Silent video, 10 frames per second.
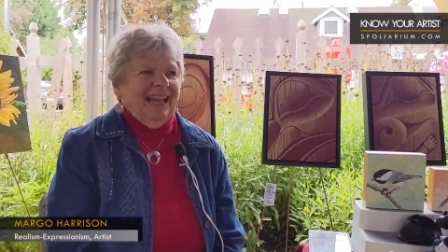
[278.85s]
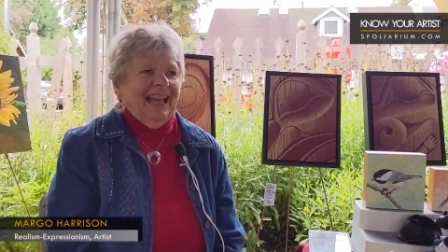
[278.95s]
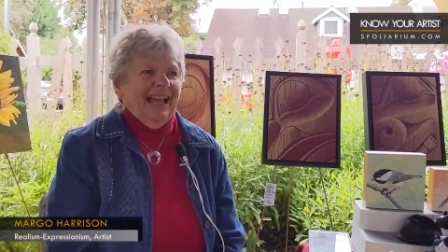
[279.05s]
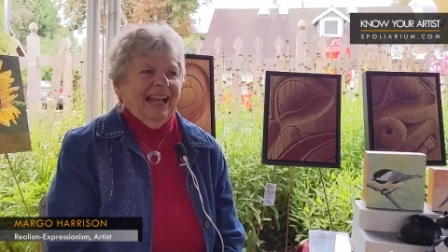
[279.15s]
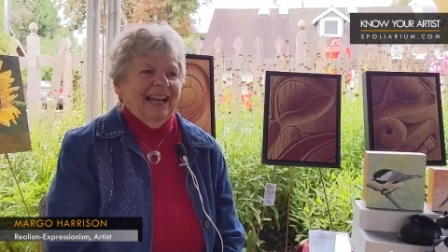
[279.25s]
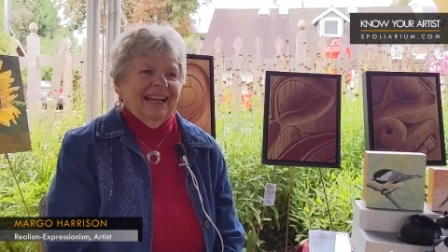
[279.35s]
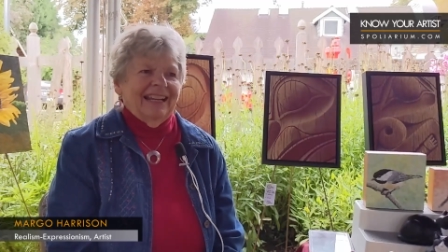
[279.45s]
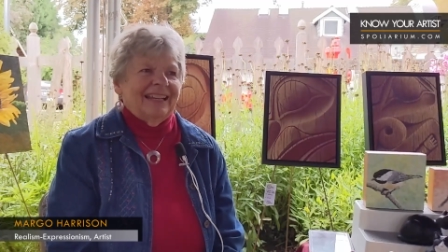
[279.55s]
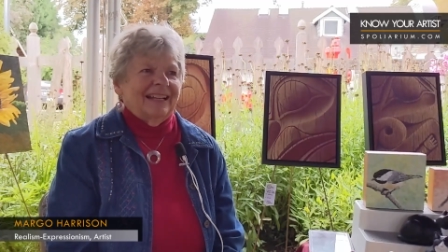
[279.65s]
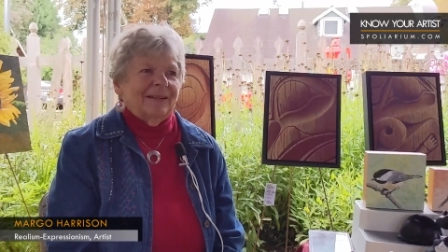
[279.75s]

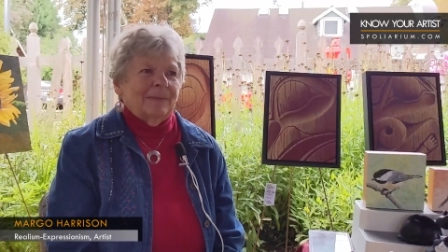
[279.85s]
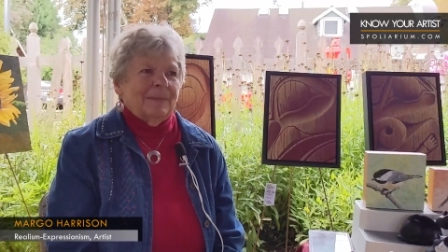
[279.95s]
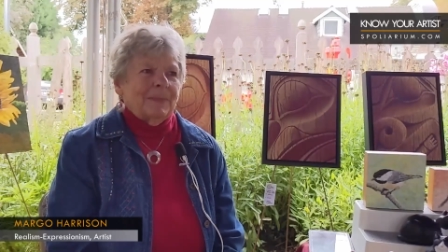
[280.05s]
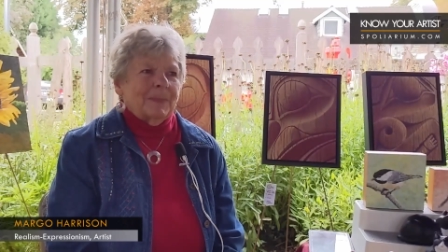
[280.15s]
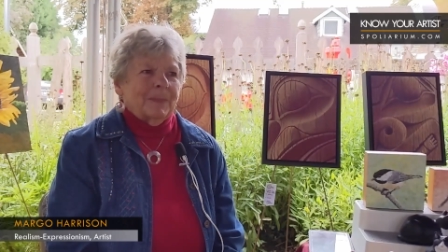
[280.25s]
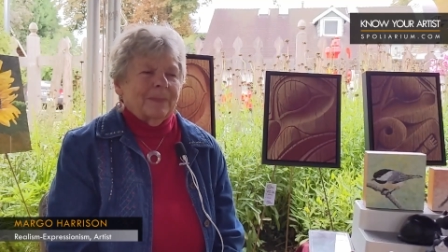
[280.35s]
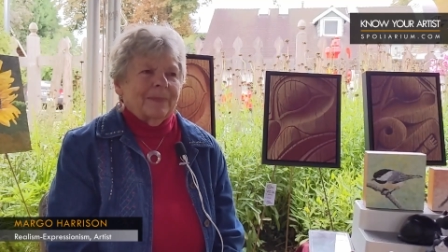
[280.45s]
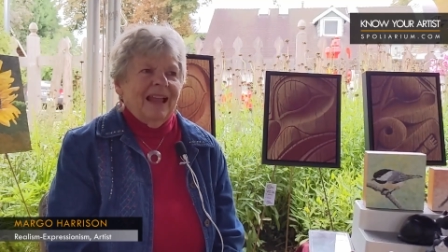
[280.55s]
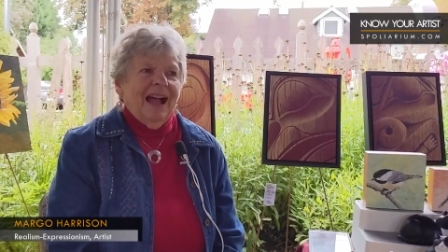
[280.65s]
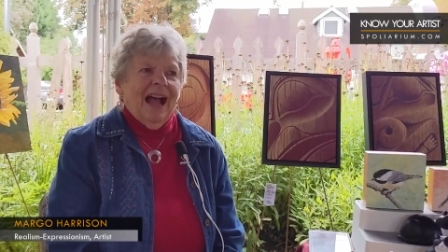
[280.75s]
and
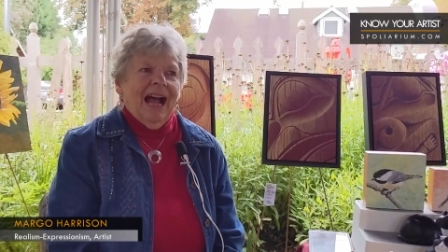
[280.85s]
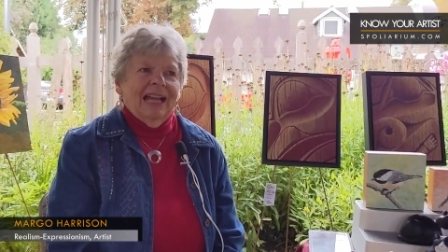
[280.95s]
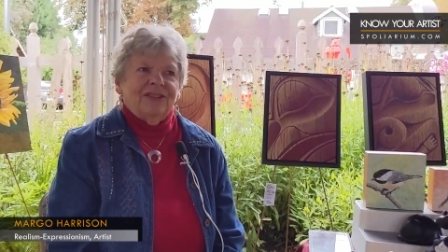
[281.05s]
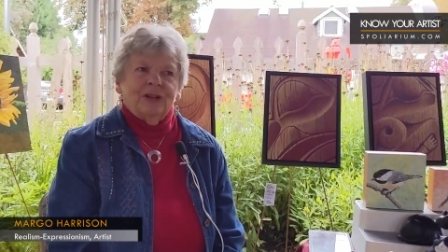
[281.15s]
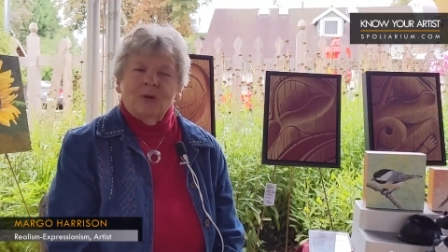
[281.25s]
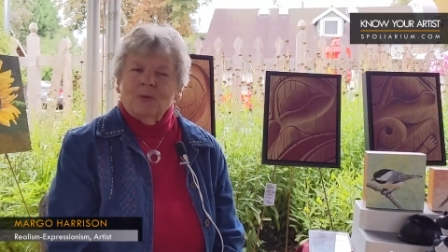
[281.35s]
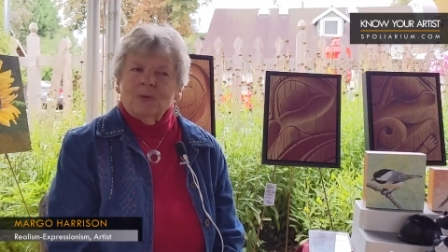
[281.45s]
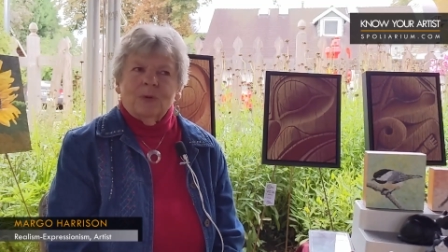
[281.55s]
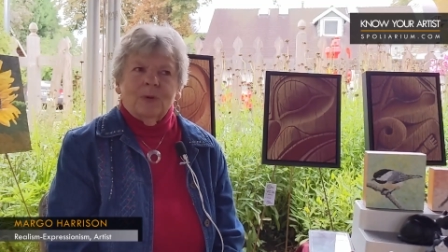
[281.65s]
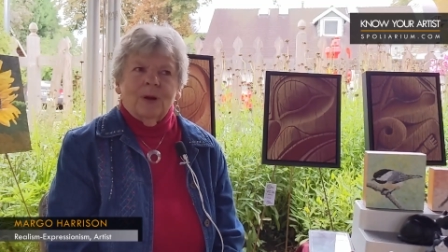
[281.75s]
I
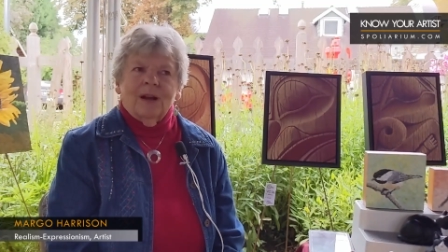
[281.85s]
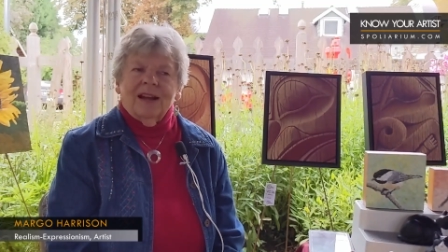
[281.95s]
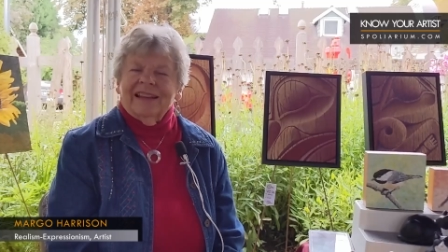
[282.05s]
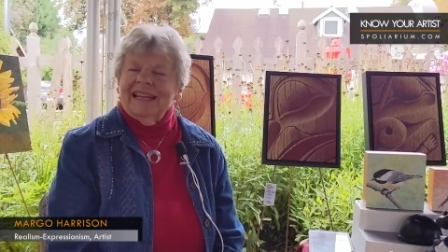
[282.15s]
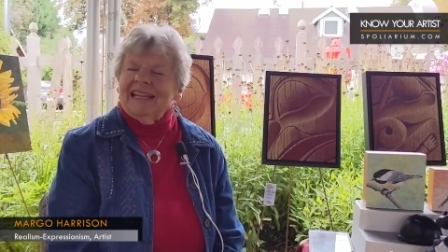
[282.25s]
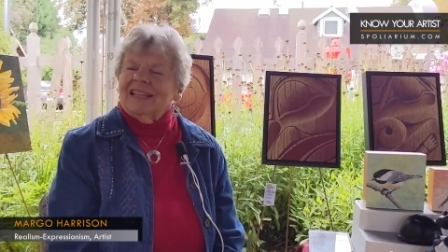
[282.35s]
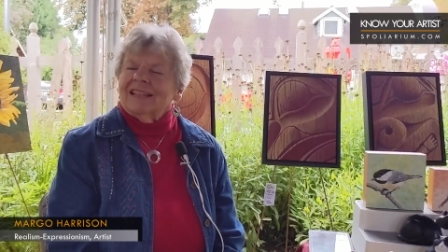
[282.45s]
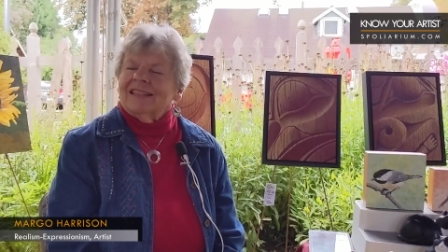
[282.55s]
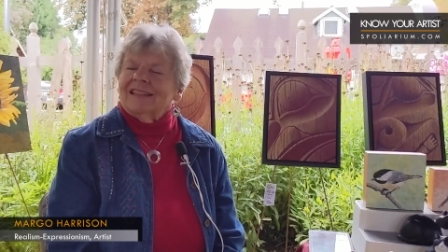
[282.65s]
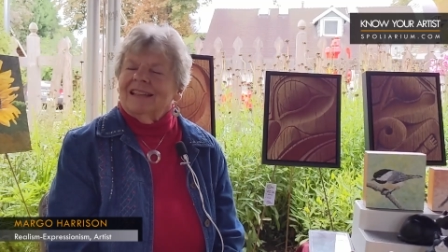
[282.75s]
don't like
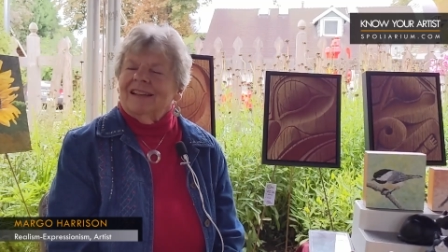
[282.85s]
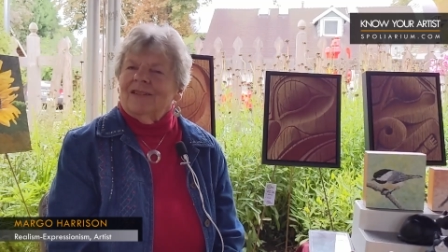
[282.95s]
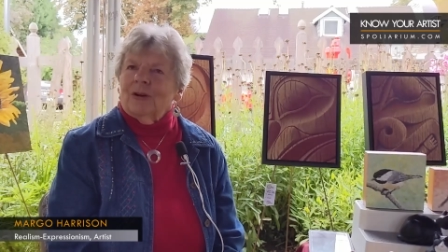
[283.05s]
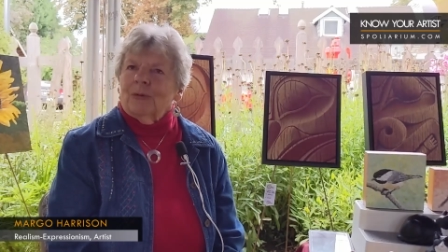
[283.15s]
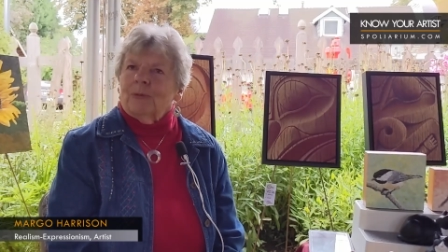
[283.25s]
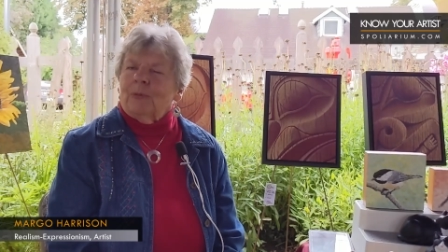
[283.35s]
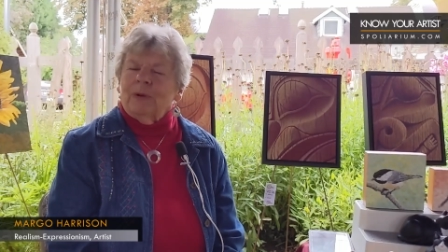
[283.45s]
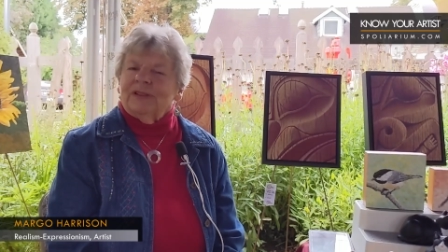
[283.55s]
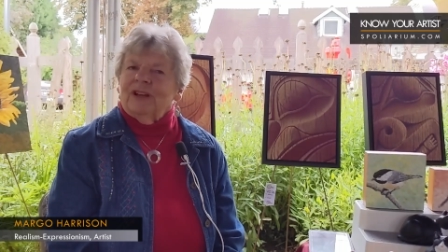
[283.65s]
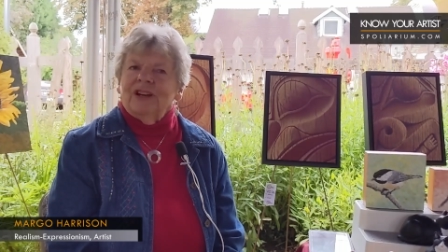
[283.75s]
or
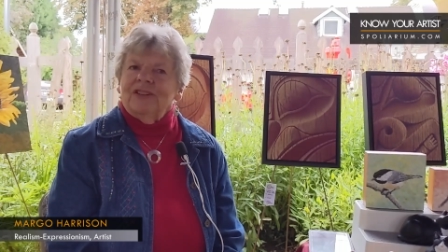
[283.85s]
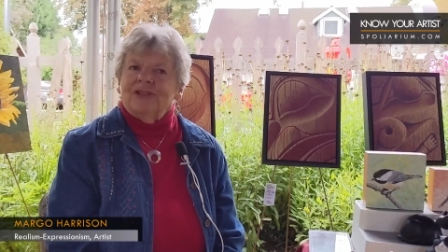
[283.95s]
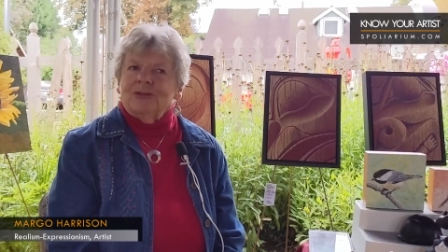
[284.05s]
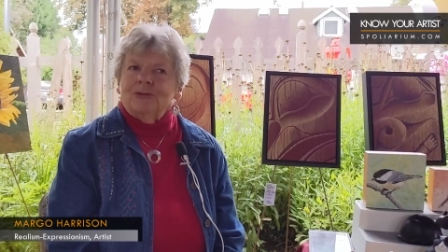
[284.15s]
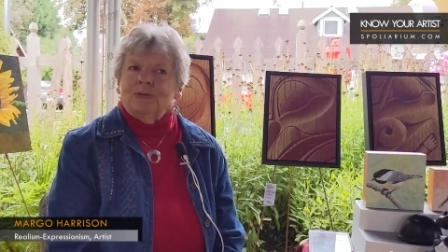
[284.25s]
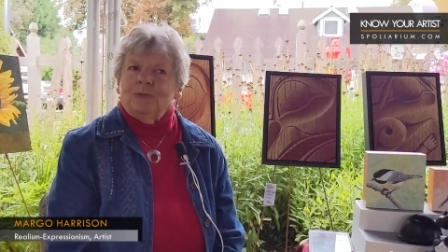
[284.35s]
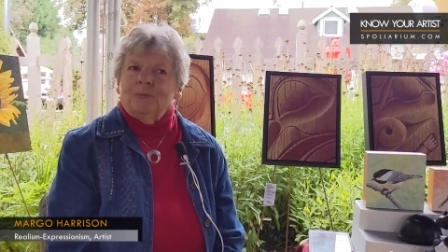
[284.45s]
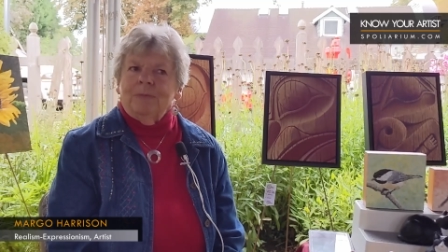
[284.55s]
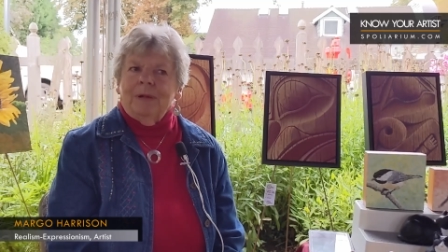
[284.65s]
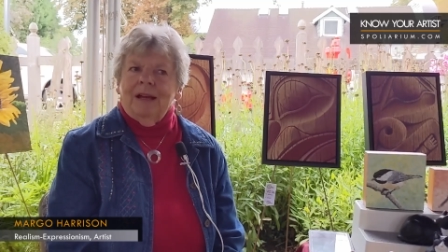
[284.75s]
will not do